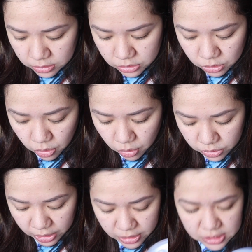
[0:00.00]
So
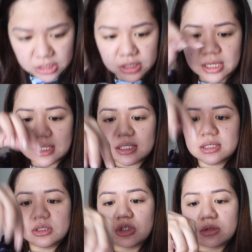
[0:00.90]
there's
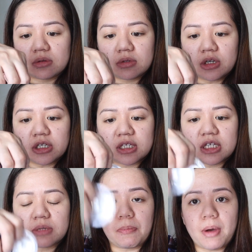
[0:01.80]
this
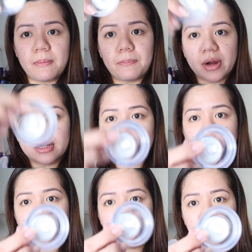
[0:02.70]
part
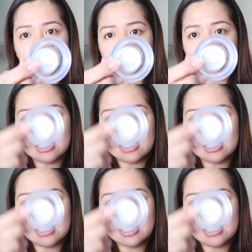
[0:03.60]
right here